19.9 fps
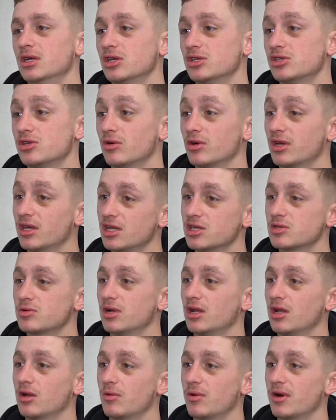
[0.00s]
So I'll get this
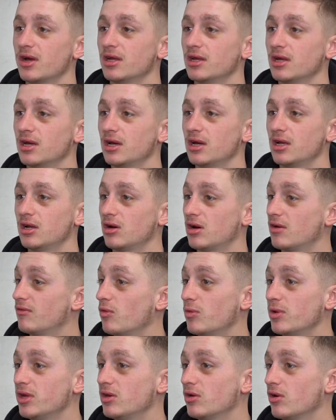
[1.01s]
one out of the way, and I'll have
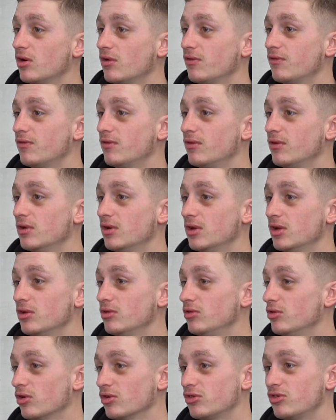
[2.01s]
a week off,
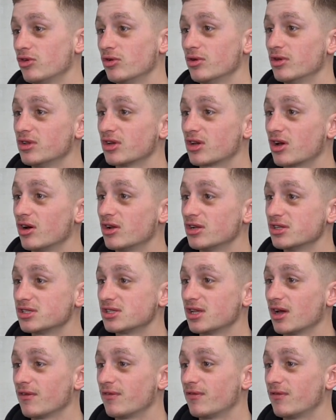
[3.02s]
not doing the kind of
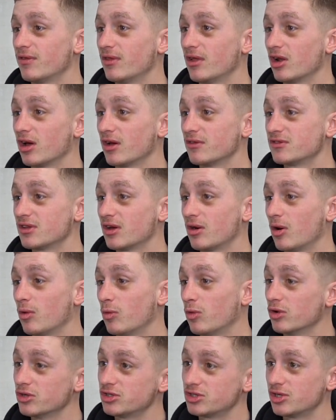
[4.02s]
stuff, the lifestyle
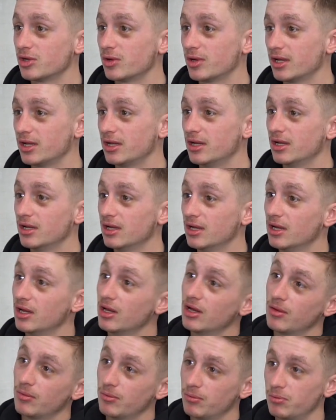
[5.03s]
I was
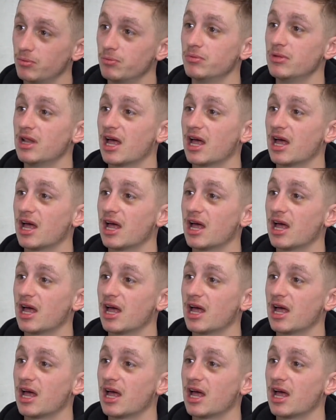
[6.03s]
doing